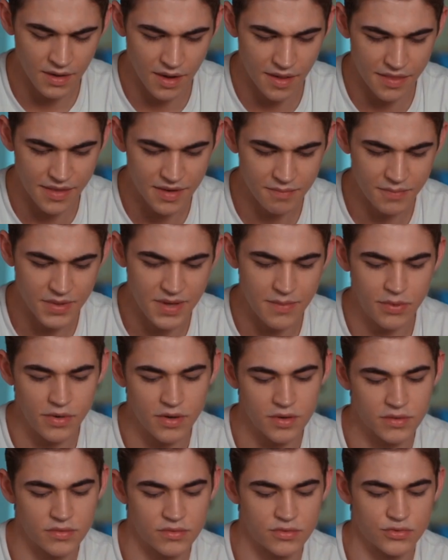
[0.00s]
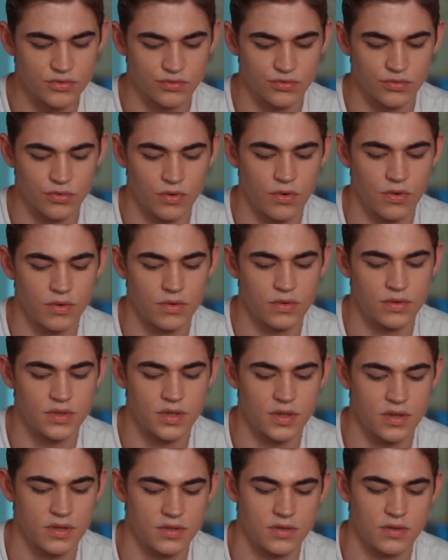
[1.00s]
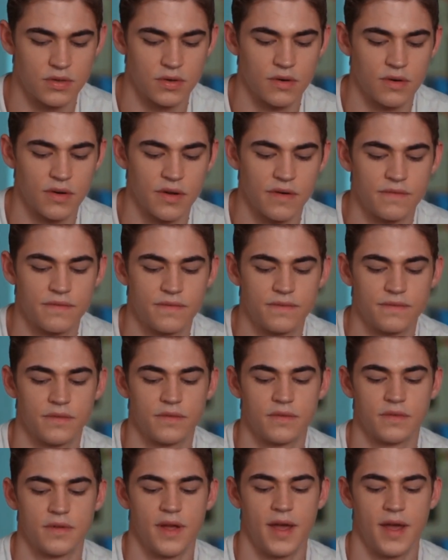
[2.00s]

I think people are drawn to the story of